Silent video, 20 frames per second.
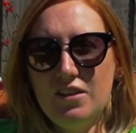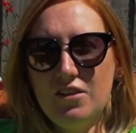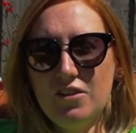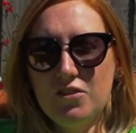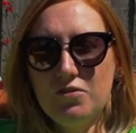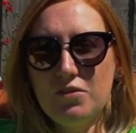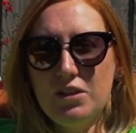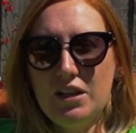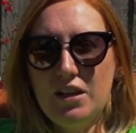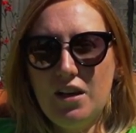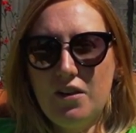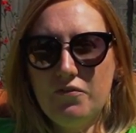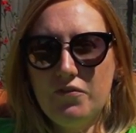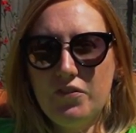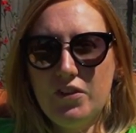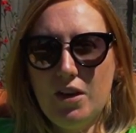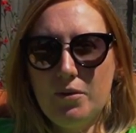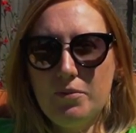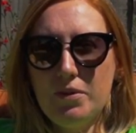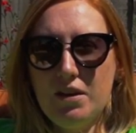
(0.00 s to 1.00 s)
Looks really
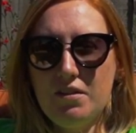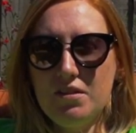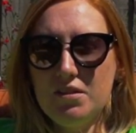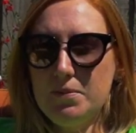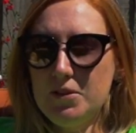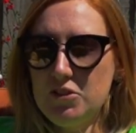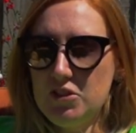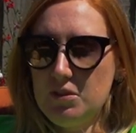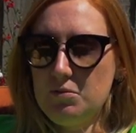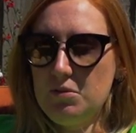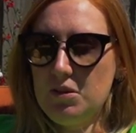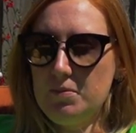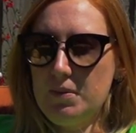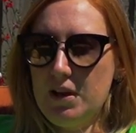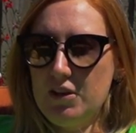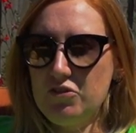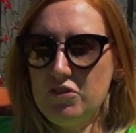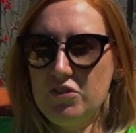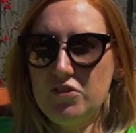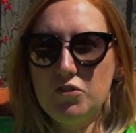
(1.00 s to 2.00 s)
comfy up there, especially with the
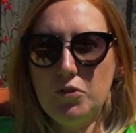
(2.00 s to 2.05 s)
mattress